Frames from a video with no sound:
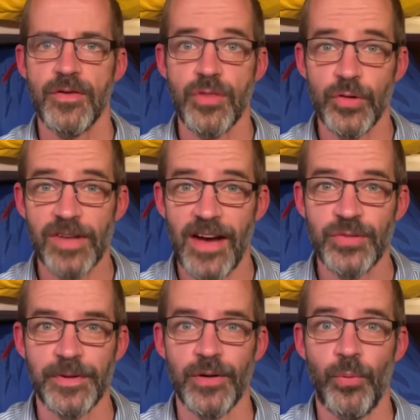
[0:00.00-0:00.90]
Those
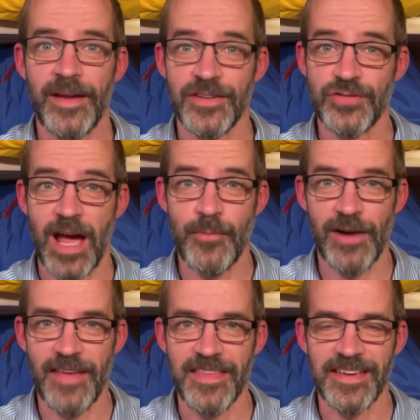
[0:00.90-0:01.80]
guys were in a Weta
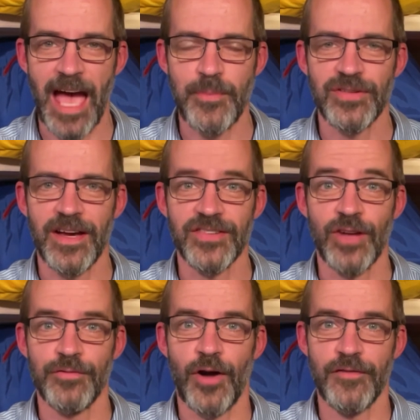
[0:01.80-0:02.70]
trimaran that capsized
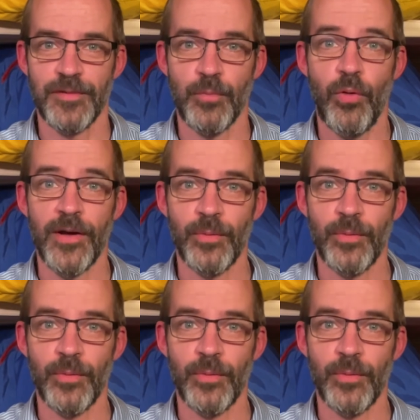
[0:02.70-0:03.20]
not far from Point